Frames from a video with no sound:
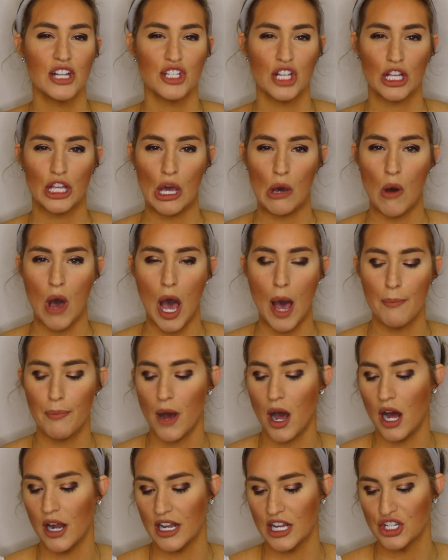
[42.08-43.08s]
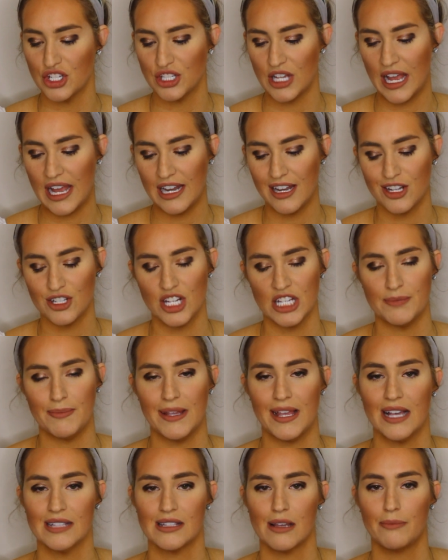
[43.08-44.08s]
should go up on a shade just
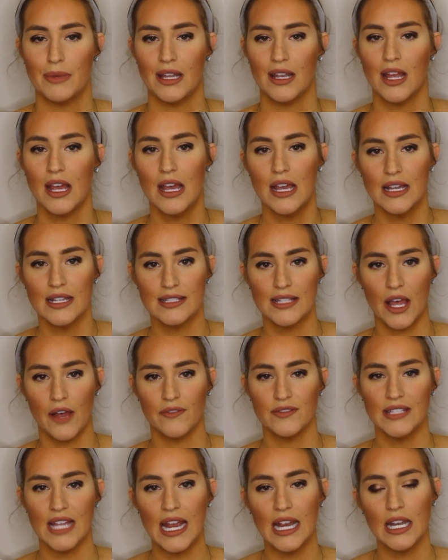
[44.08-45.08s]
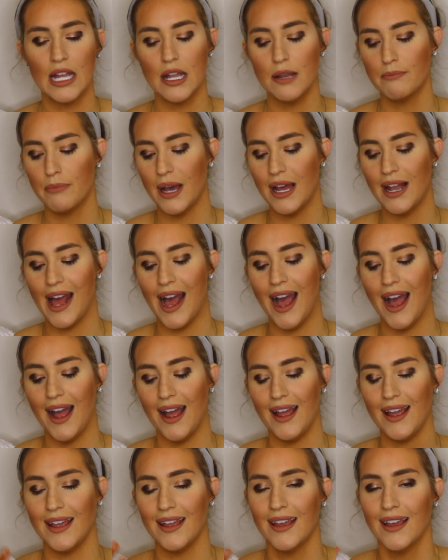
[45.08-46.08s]
because I've been self-tanning, but
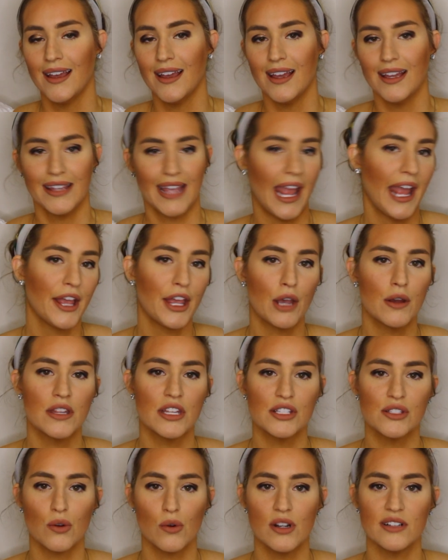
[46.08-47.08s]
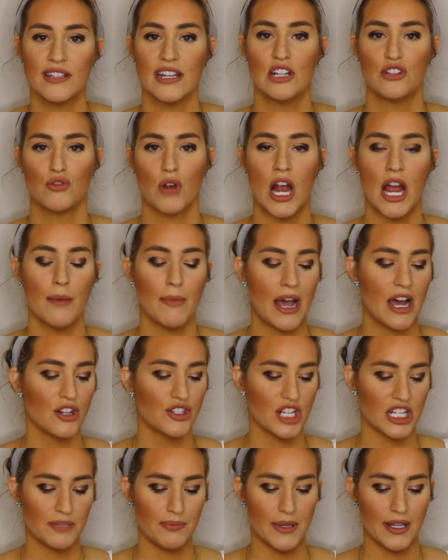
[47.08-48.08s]
I can't go in the stores and try them out
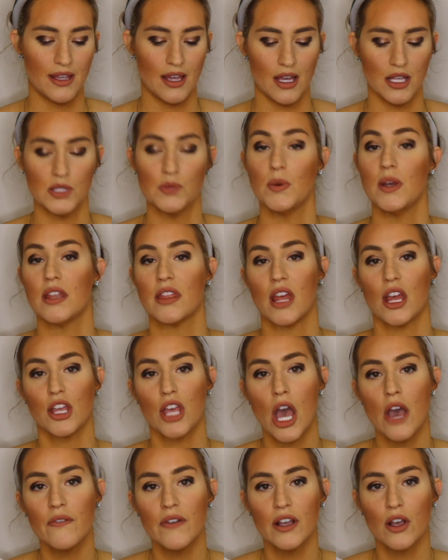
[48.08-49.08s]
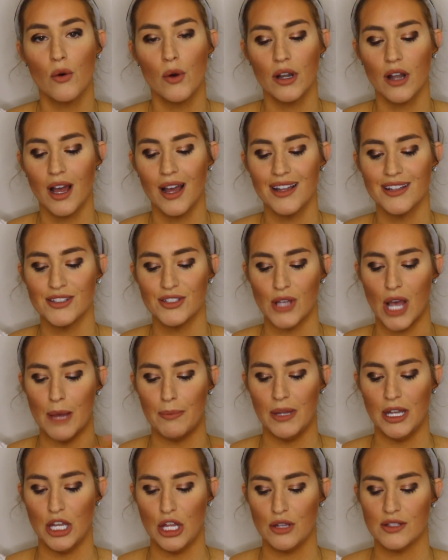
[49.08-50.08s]
just because with COVID going on. So I've
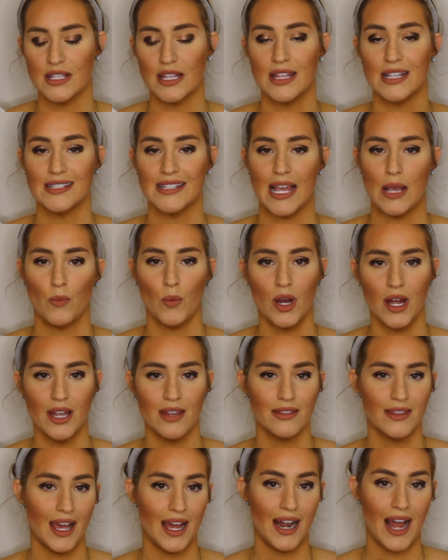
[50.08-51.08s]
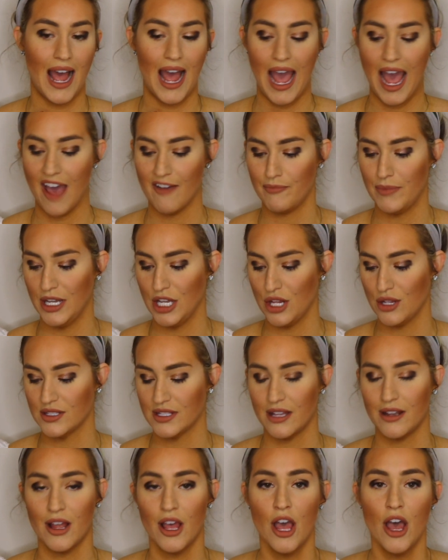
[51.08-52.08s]
been using the same one that I have been
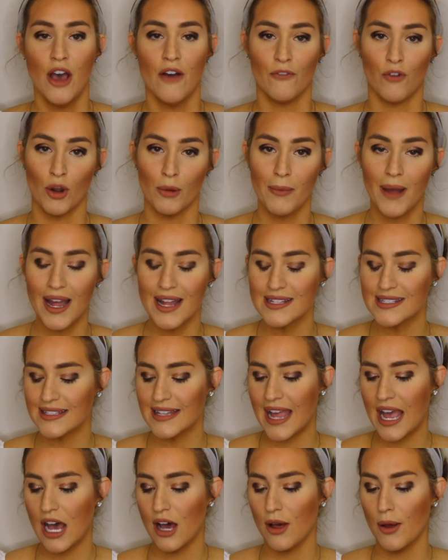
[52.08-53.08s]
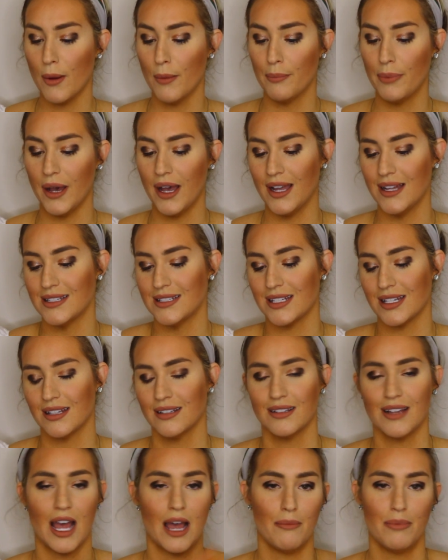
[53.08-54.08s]
using for months now, but
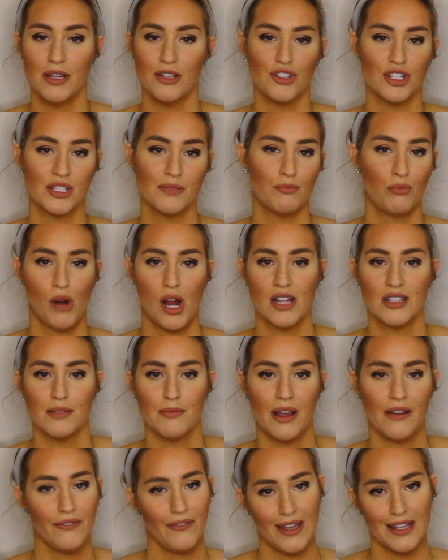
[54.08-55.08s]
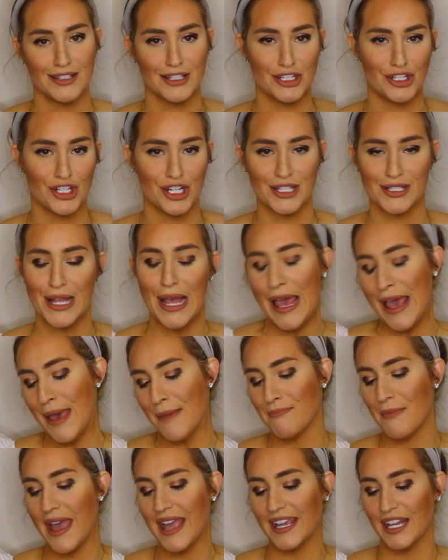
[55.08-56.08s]
I've been just bronzing my face and just
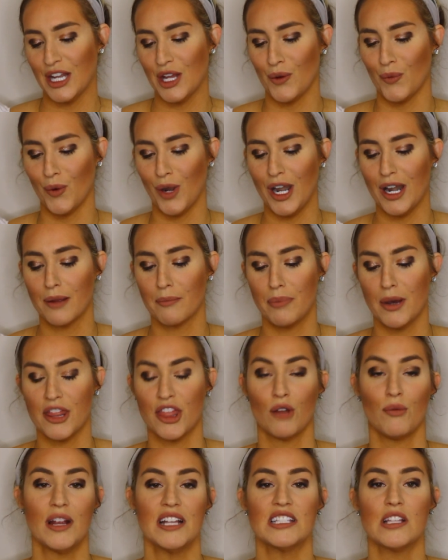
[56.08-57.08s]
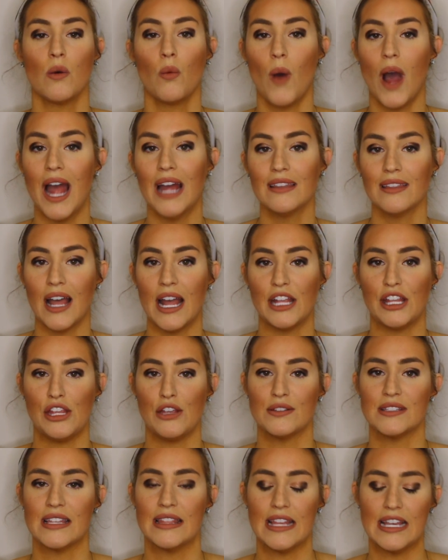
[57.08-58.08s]
making it work. But the reason why I like
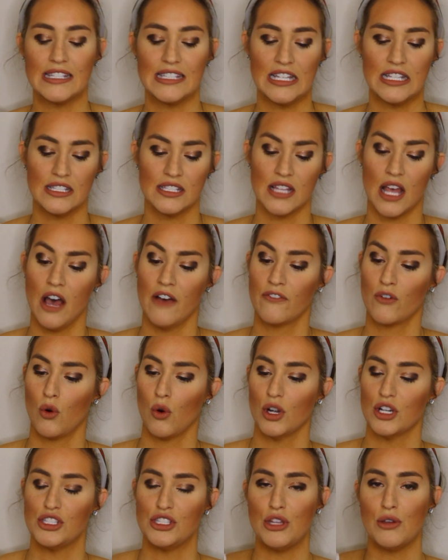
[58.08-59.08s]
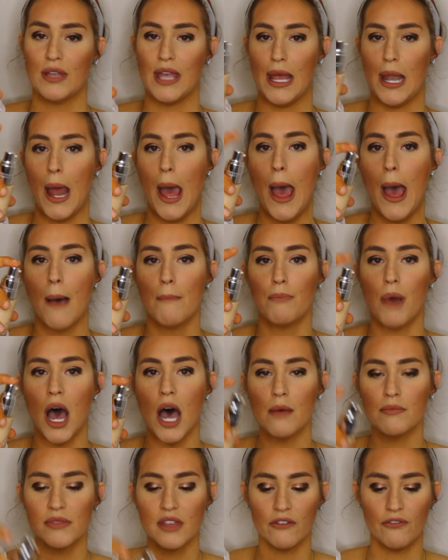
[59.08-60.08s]
using this is, of course, you can
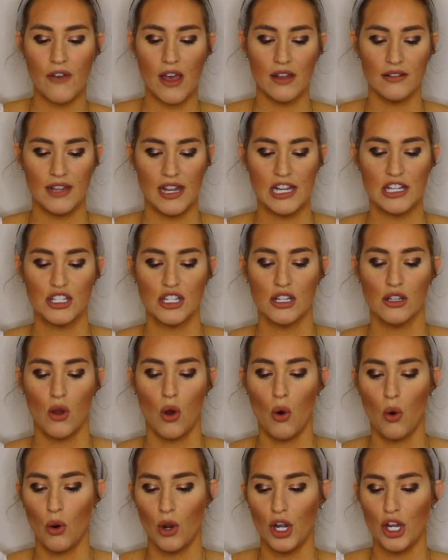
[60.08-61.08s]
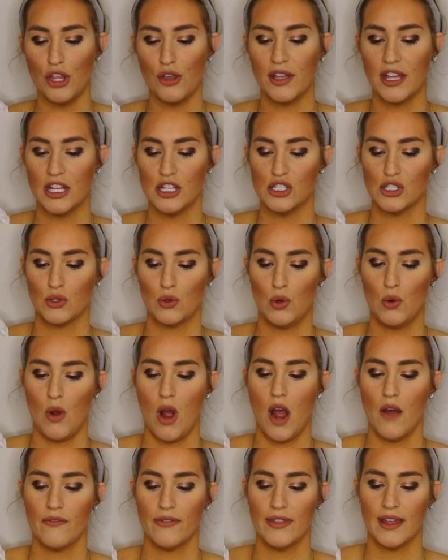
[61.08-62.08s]
pump the foundation or you can screw
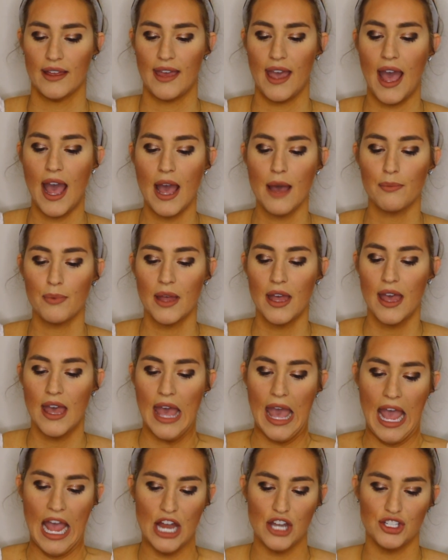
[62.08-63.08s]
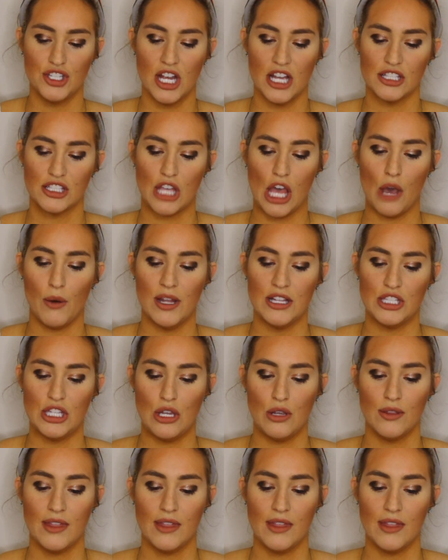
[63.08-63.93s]
off the cap and just go into